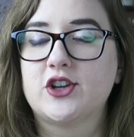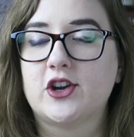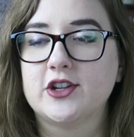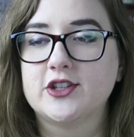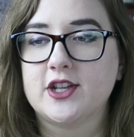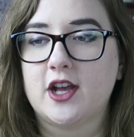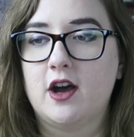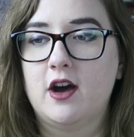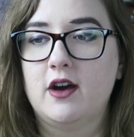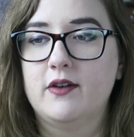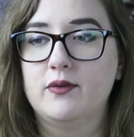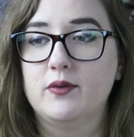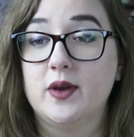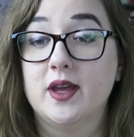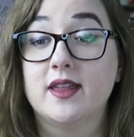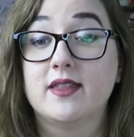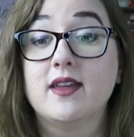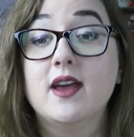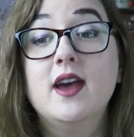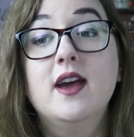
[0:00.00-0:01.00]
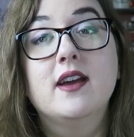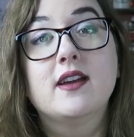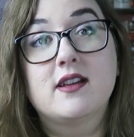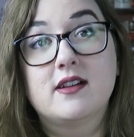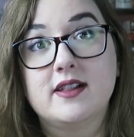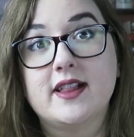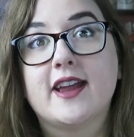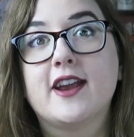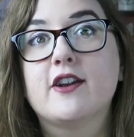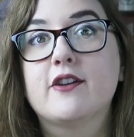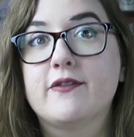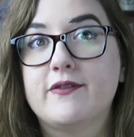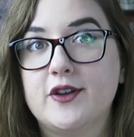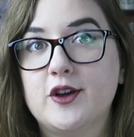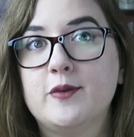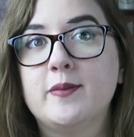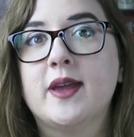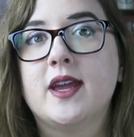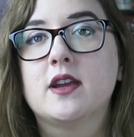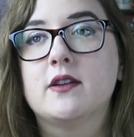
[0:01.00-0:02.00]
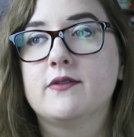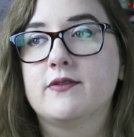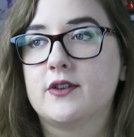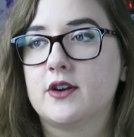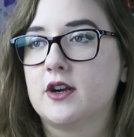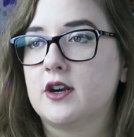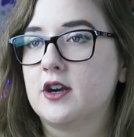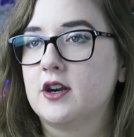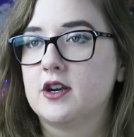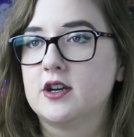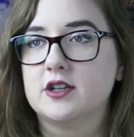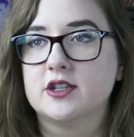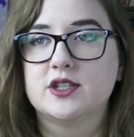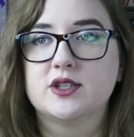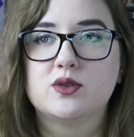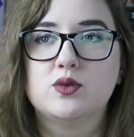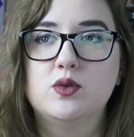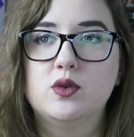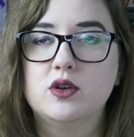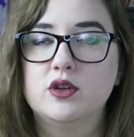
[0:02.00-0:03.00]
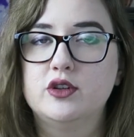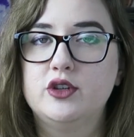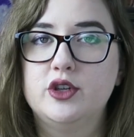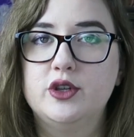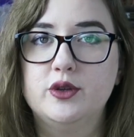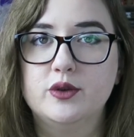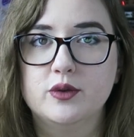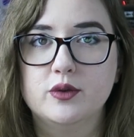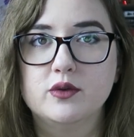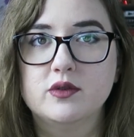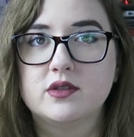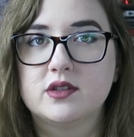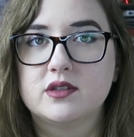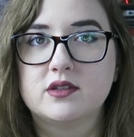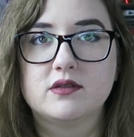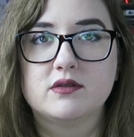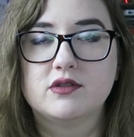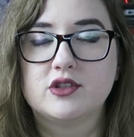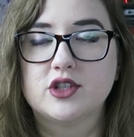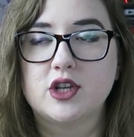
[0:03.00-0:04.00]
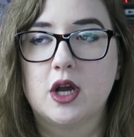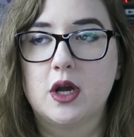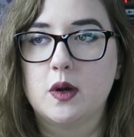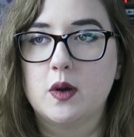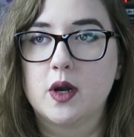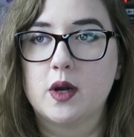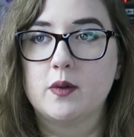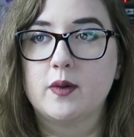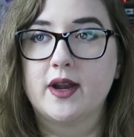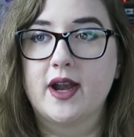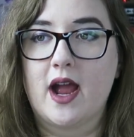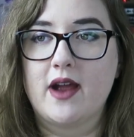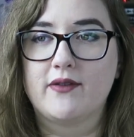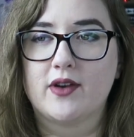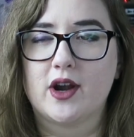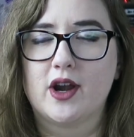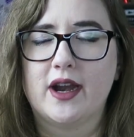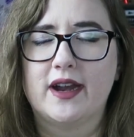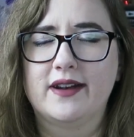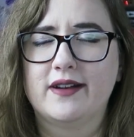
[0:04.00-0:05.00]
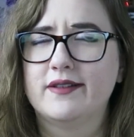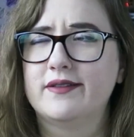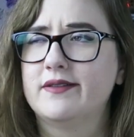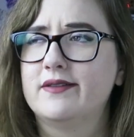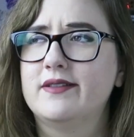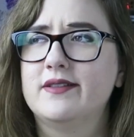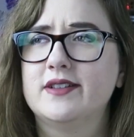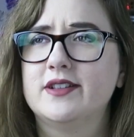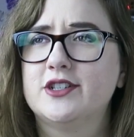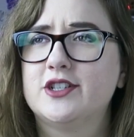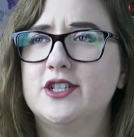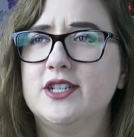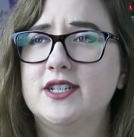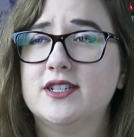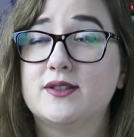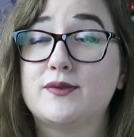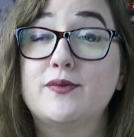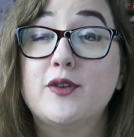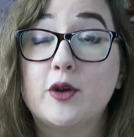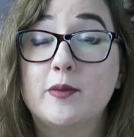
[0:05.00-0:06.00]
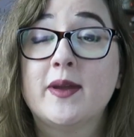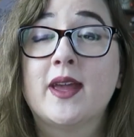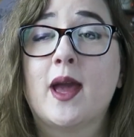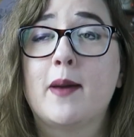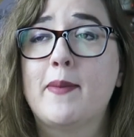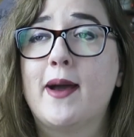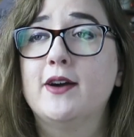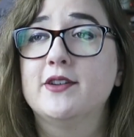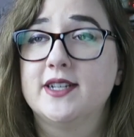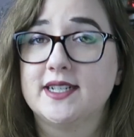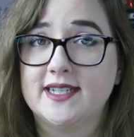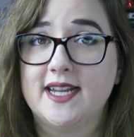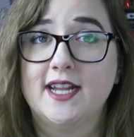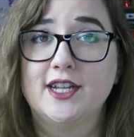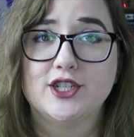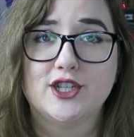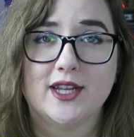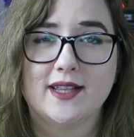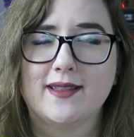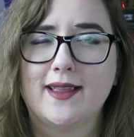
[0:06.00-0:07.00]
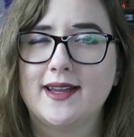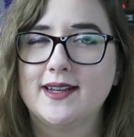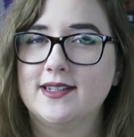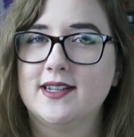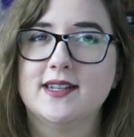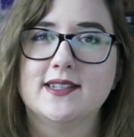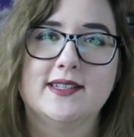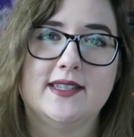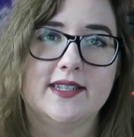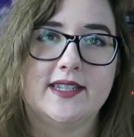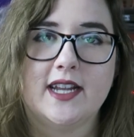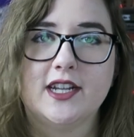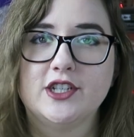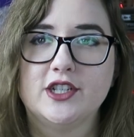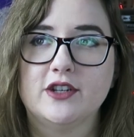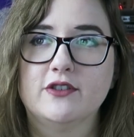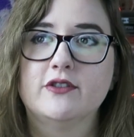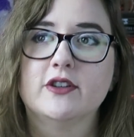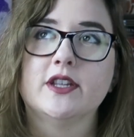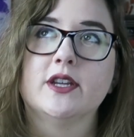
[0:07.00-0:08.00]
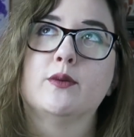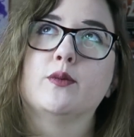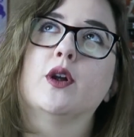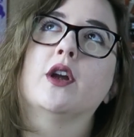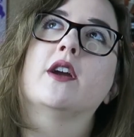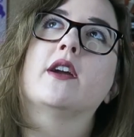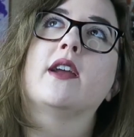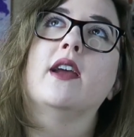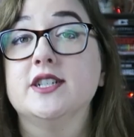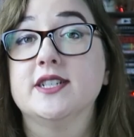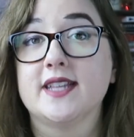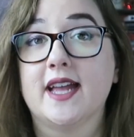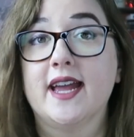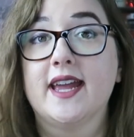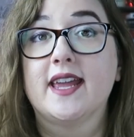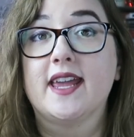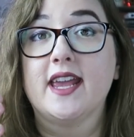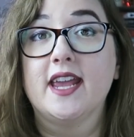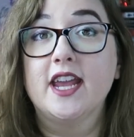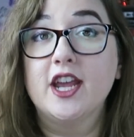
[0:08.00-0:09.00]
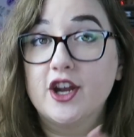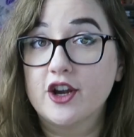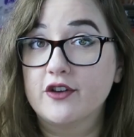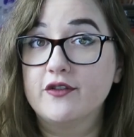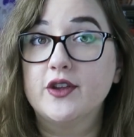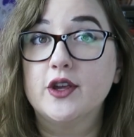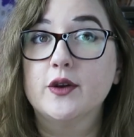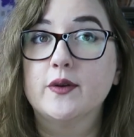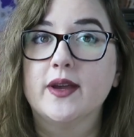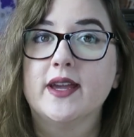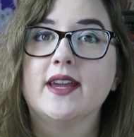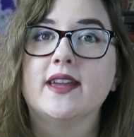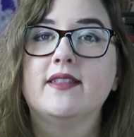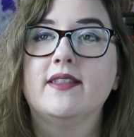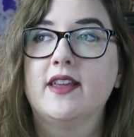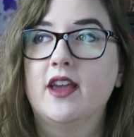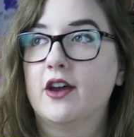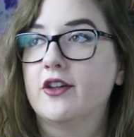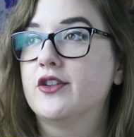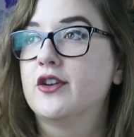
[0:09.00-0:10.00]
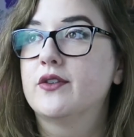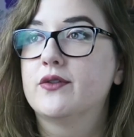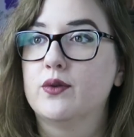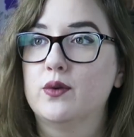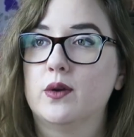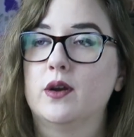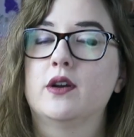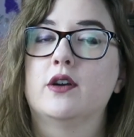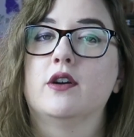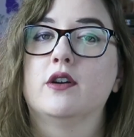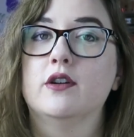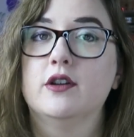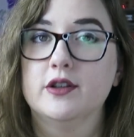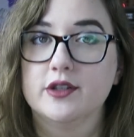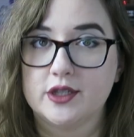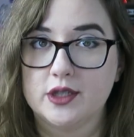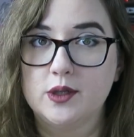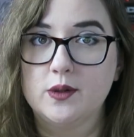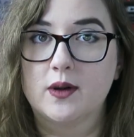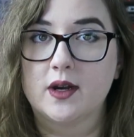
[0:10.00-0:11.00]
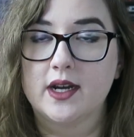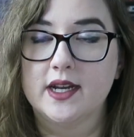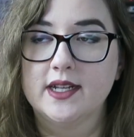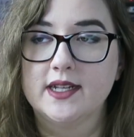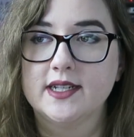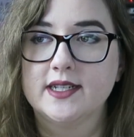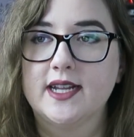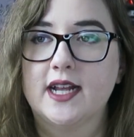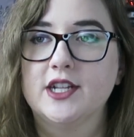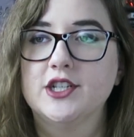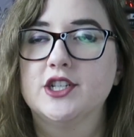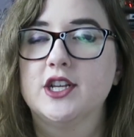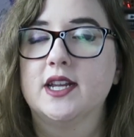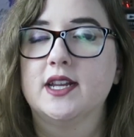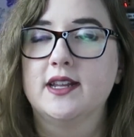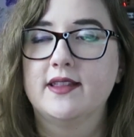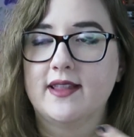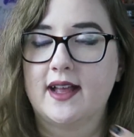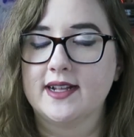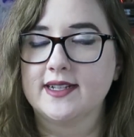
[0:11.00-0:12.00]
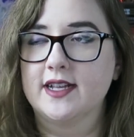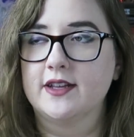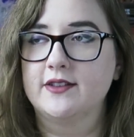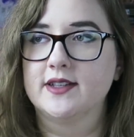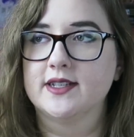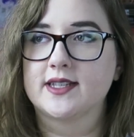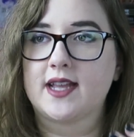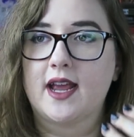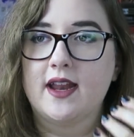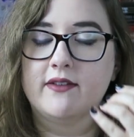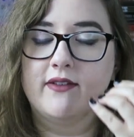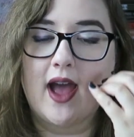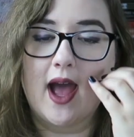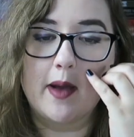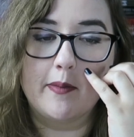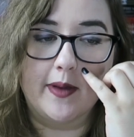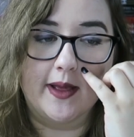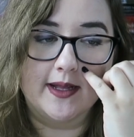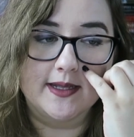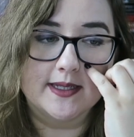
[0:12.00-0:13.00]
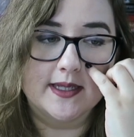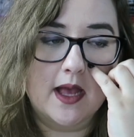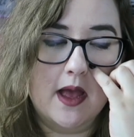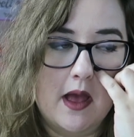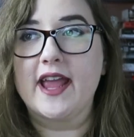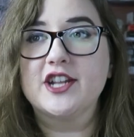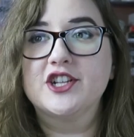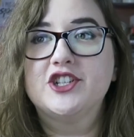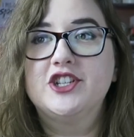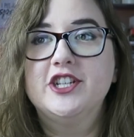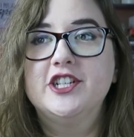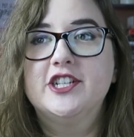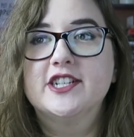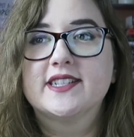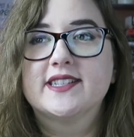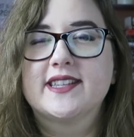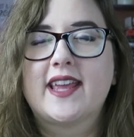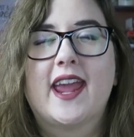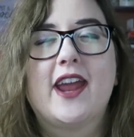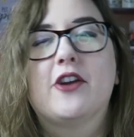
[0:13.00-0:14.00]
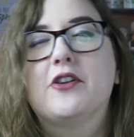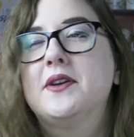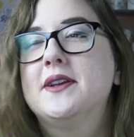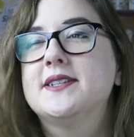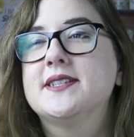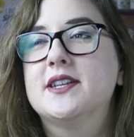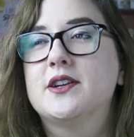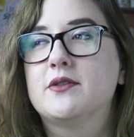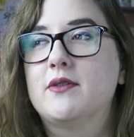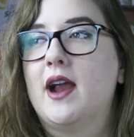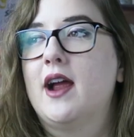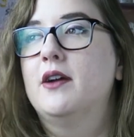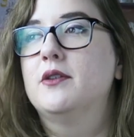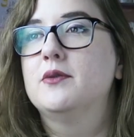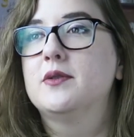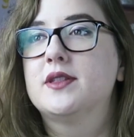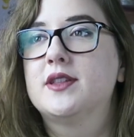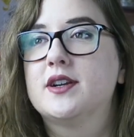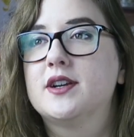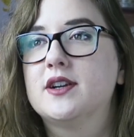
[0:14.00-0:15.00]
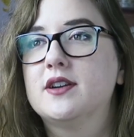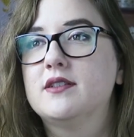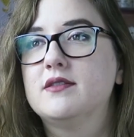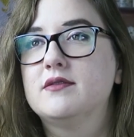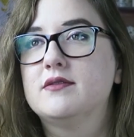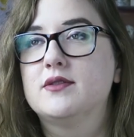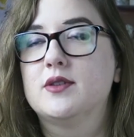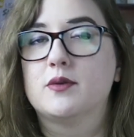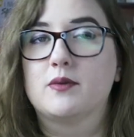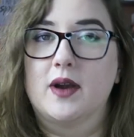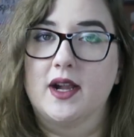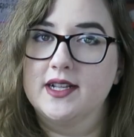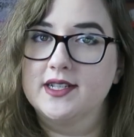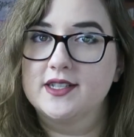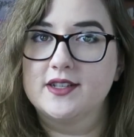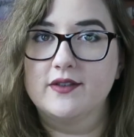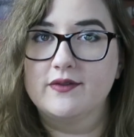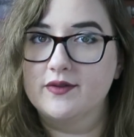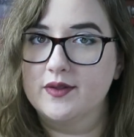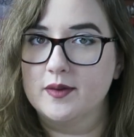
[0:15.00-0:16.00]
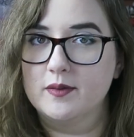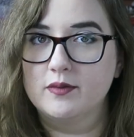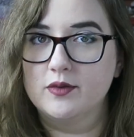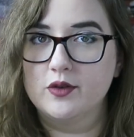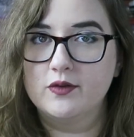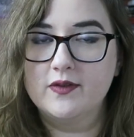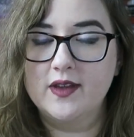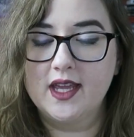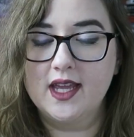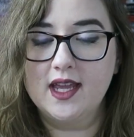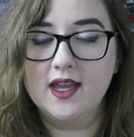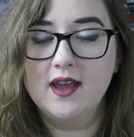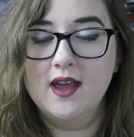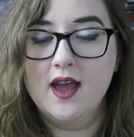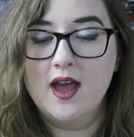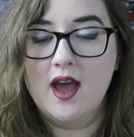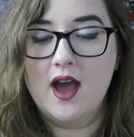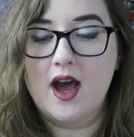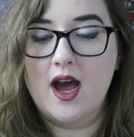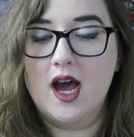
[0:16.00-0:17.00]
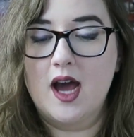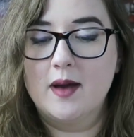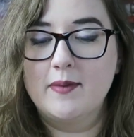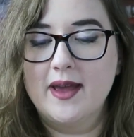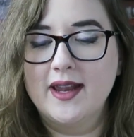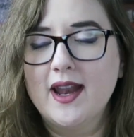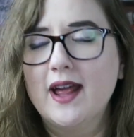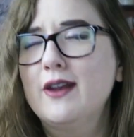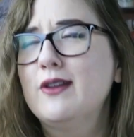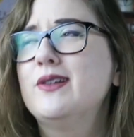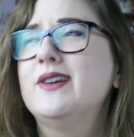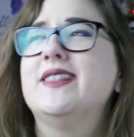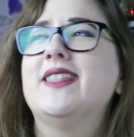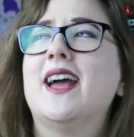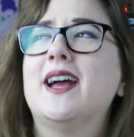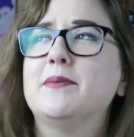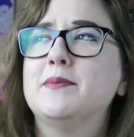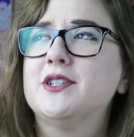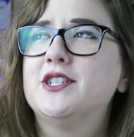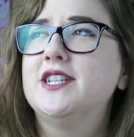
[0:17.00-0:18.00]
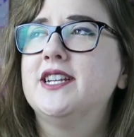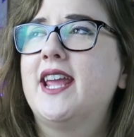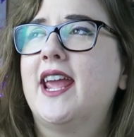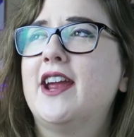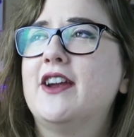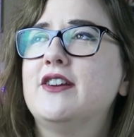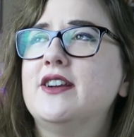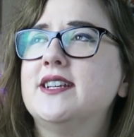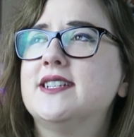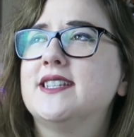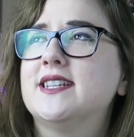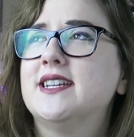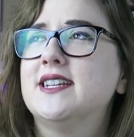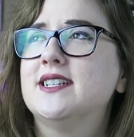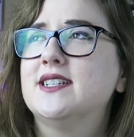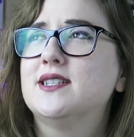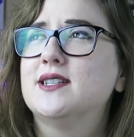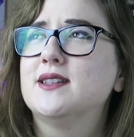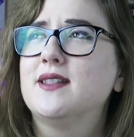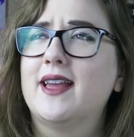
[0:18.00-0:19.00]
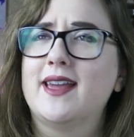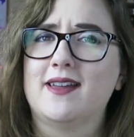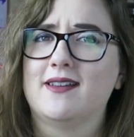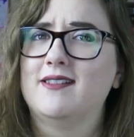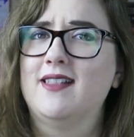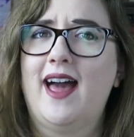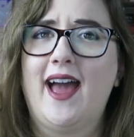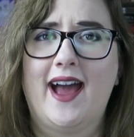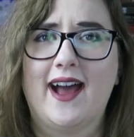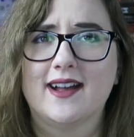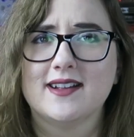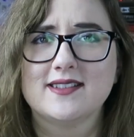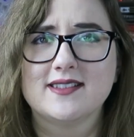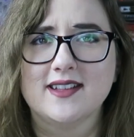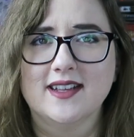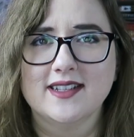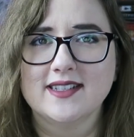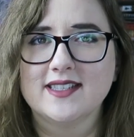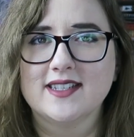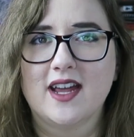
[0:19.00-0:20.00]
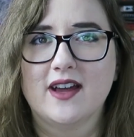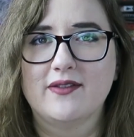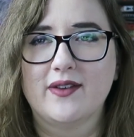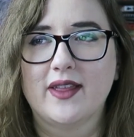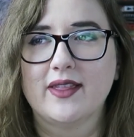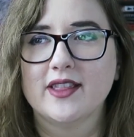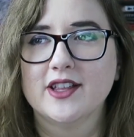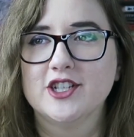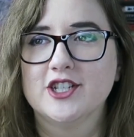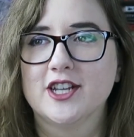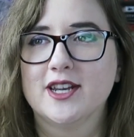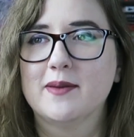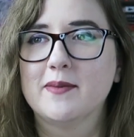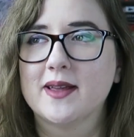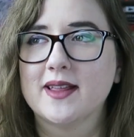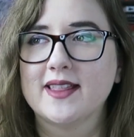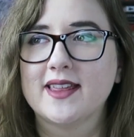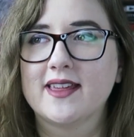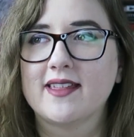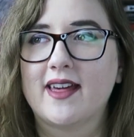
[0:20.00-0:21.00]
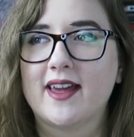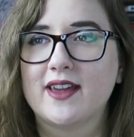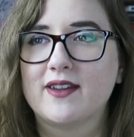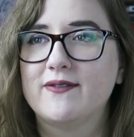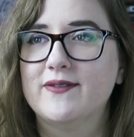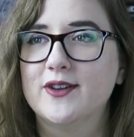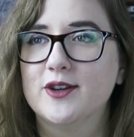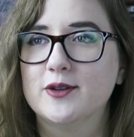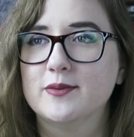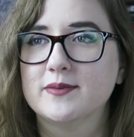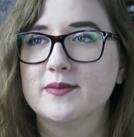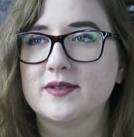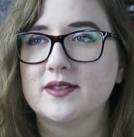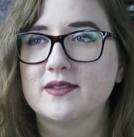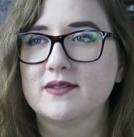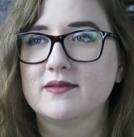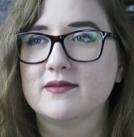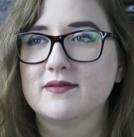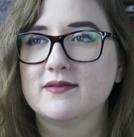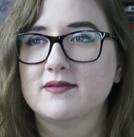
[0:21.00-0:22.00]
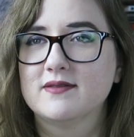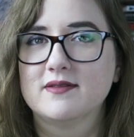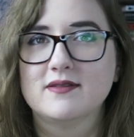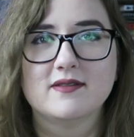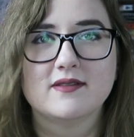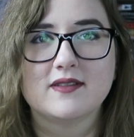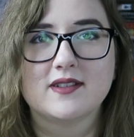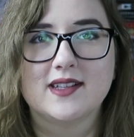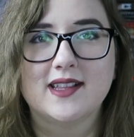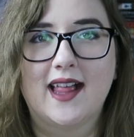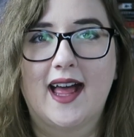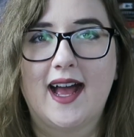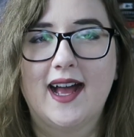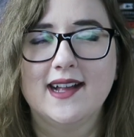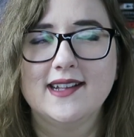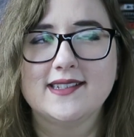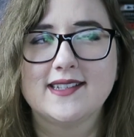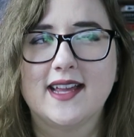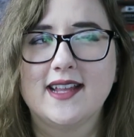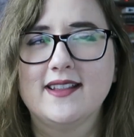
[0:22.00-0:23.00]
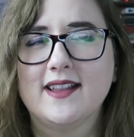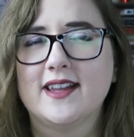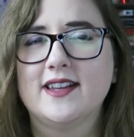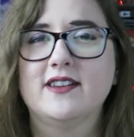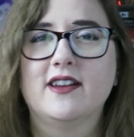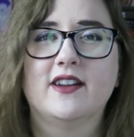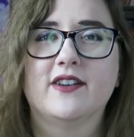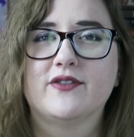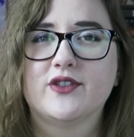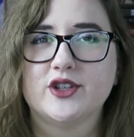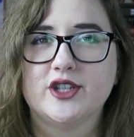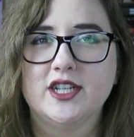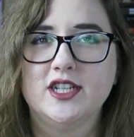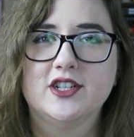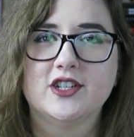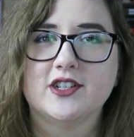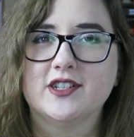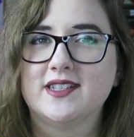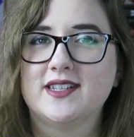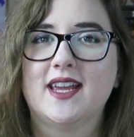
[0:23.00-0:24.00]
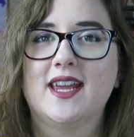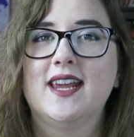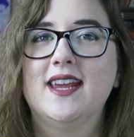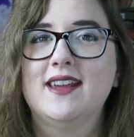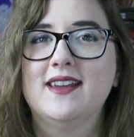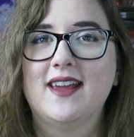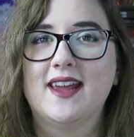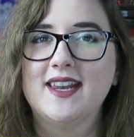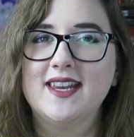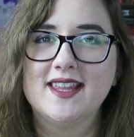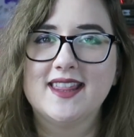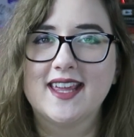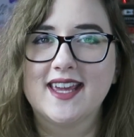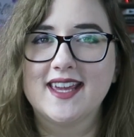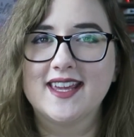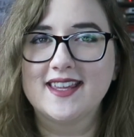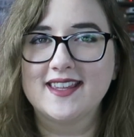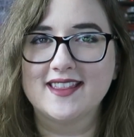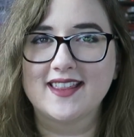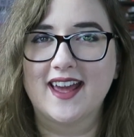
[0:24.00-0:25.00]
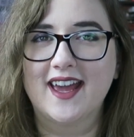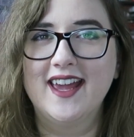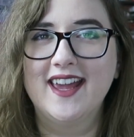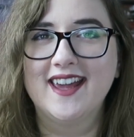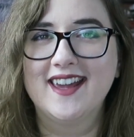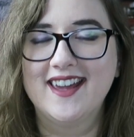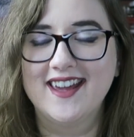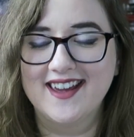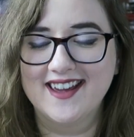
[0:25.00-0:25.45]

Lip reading: starts off with Claire filming for her school news show or whatever, and she's filming about detention. Like, does detention really work? She's like interviewing the other four girls who are in detention, and that's how this kind of happens. And she just carries it around with her the rest of the movie. And not only that, but she carries it to like class and stuff and legitimately like films class, and like none of her teachers say anything. Like,